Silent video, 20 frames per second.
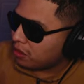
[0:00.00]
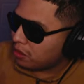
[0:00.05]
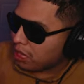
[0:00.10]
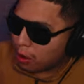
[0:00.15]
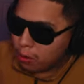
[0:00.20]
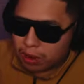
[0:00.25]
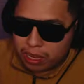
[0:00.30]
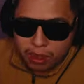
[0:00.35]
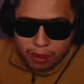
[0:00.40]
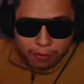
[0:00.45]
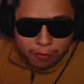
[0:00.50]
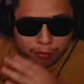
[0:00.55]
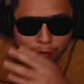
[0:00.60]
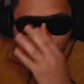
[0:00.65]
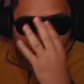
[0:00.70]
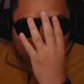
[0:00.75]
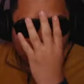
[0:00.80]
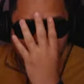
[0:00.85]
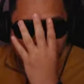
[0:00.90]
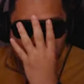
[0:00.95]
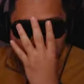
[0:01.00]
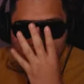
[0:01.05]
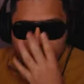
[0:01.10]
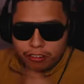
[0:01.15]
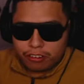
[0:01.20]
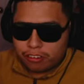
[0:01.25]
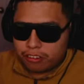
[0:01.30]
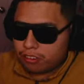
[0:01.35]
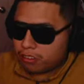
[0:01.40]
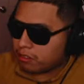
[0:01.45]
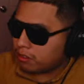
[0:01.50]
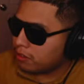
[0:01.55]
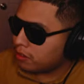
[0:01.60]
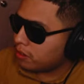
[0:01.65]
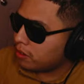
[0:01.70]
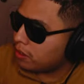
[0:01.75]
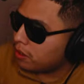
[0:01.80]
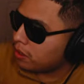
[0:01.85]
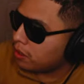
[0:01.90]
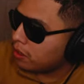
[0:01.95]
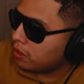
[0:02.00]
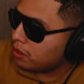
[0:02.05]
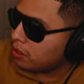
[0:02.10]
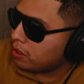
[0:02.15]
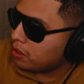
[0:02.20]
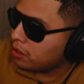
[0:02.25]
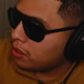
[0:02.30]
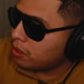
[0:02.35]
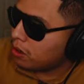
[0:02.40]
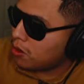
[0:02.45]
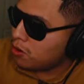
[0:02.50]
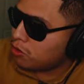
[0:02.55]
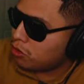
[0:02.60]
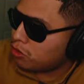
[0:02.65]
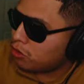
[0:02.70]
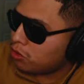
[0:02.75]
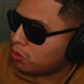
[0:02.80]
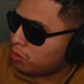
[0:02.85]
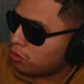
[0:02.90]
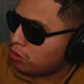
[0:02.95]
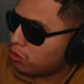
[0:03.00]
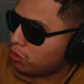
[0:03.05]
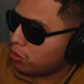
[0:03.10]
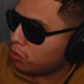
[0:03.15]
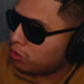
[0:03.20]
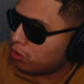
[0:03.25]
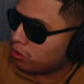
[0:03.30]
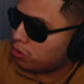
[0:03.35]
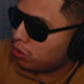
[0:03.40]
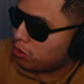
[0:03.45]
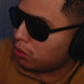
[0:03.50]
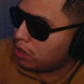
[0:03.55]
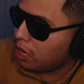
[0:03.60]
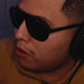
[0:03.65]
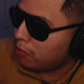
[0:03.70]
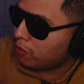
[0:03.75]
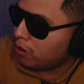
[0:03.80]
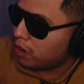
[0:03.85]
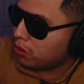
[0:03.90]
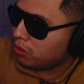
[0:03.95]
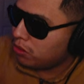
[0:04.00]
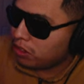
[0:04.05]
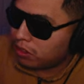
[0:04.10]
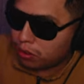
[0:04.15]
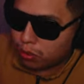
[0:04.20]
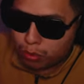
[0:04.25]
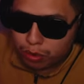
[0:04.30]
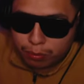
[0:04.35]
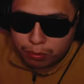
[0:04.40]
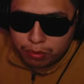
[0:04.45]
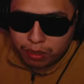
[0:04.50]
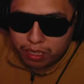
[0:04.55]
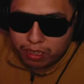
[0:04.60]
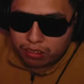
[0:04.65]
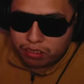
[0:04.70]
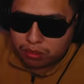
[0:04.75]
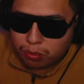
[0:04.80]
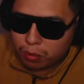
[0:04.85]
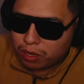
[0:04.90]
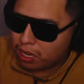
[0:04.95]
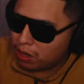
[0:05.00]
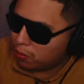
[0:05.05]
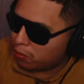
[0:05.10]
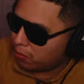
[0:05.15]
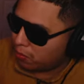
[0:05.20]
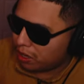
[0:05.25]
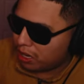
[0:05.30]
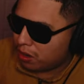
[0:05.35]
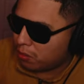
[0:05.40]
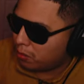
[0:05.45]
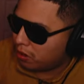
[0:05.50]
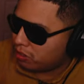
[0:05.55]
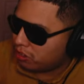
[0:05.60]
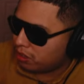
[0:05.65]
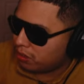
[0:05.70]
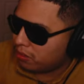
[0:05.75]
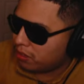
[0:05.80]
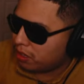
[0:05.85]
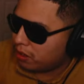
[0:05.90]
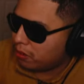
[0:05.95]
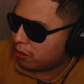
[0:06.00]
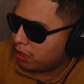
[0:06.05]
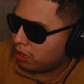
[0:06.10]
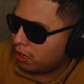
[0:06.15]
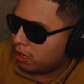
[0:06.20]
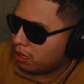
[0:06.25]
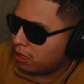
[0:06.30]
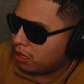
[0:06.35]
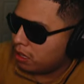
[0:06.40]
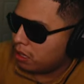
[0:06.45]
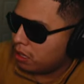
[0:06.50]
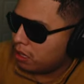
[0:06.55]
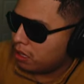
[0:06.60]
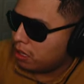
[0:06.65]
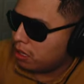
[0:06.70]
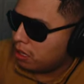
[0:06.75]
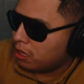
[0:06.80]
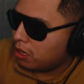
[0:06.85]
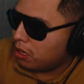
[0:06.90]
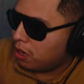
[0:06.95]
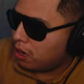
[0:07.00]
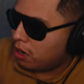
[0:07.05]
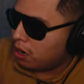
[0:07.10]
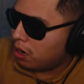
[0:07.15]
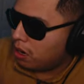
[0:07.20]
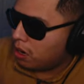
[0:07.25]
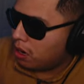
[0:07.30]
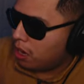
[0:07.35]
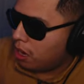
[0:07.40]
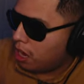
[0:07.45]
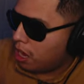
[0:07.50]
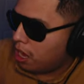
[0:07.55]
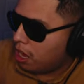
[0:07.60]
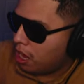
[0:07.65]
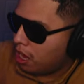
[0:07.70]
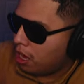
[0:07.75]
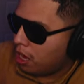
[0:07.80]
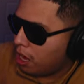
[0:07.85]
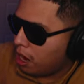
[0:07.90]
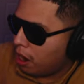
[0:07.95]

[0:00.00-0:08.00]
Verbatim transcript: Now we have four bars. Oh shoot, two two live rounds and three blinks. We gotta we gotta watch out on that one.